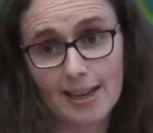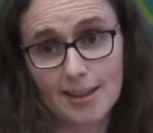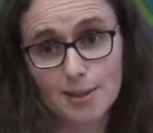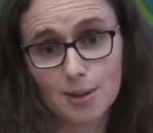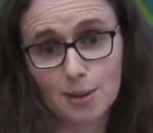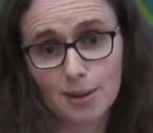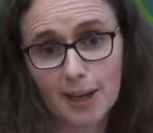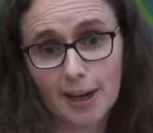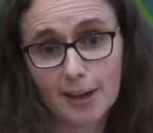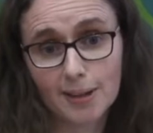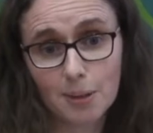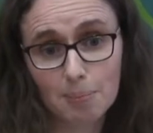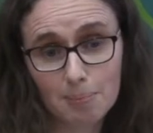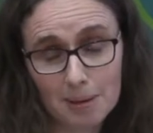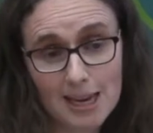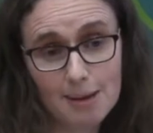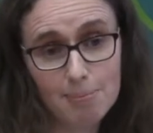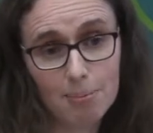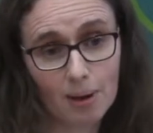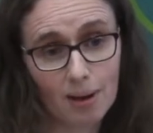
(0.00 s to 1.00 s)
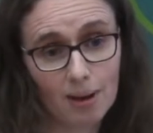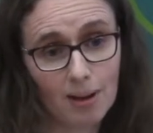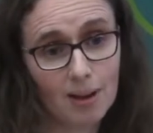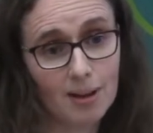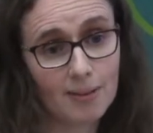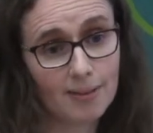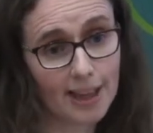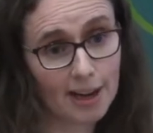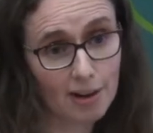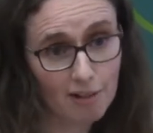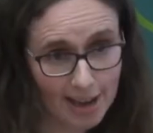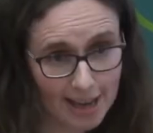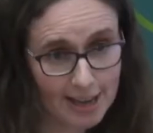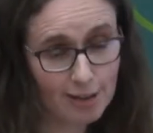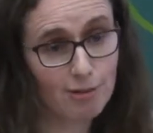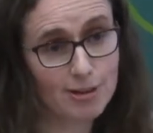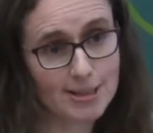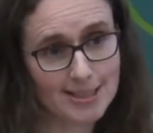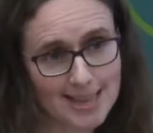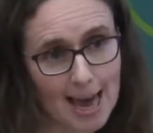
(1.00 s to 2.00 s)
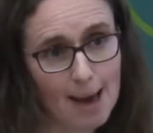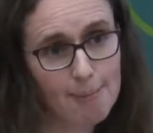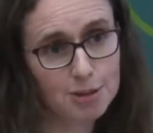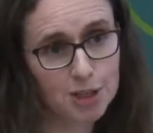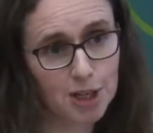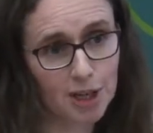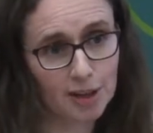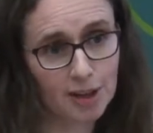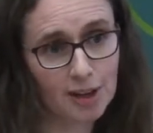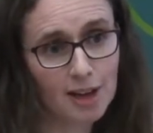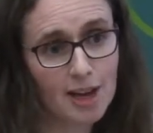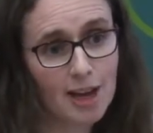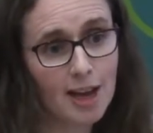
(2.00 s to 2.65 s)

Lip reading: So they're the people that are in reception.